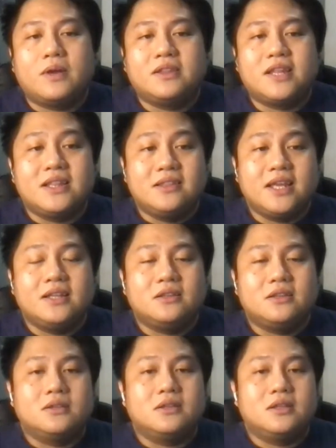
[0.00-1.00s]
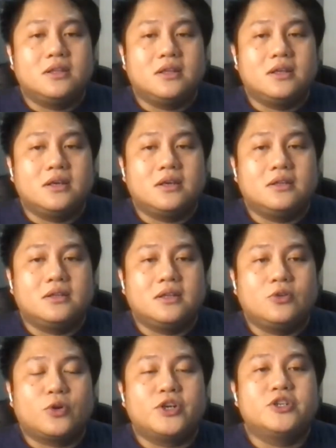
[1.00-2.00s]
on what they did
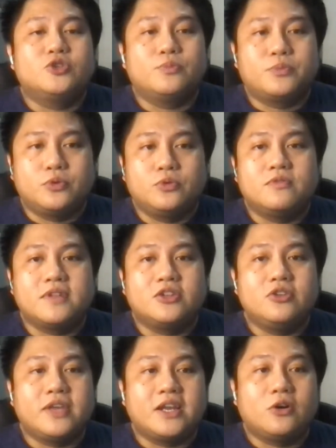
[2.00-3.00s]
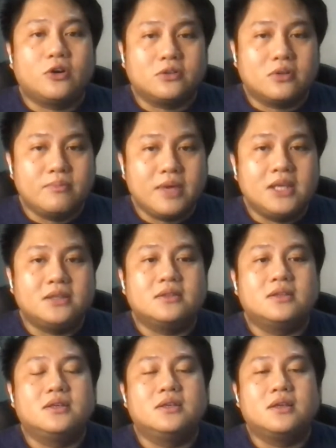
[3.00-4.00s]
in order to prove that you can
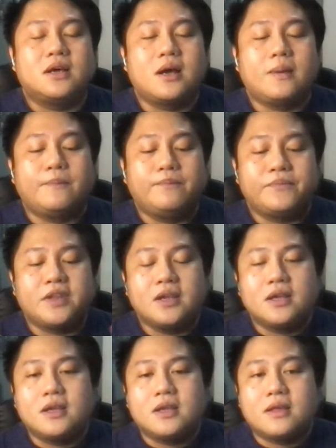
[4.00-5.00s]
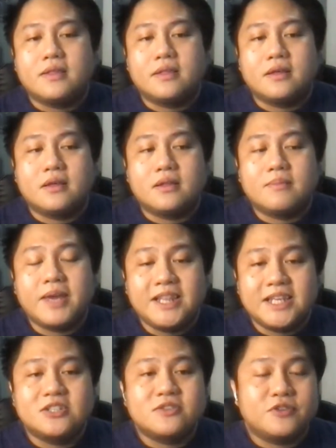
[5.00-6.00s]
automate um,
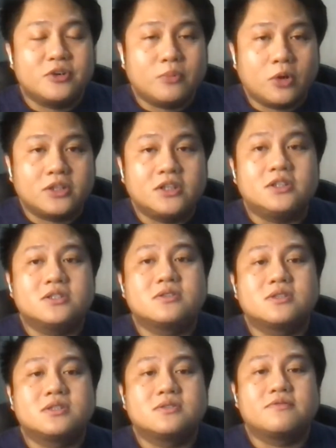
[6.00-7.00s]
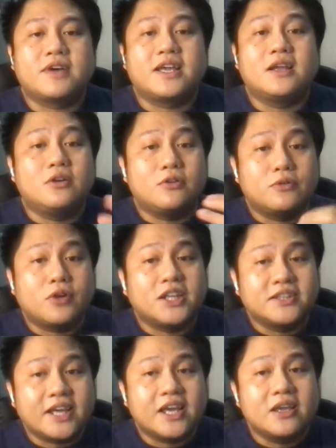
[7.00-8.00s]
the maintenance of your models via
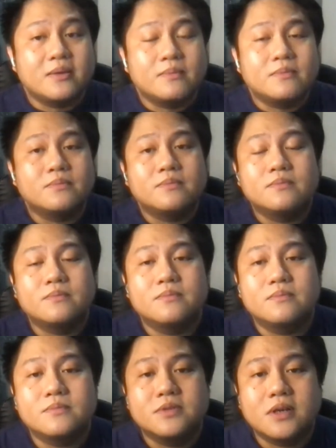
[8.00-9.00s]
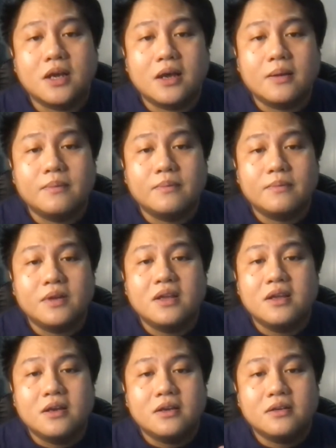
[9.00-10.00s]
runtime
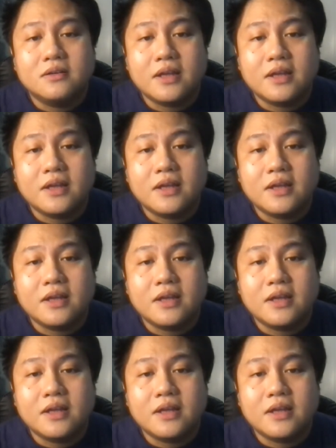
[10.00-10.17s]
um,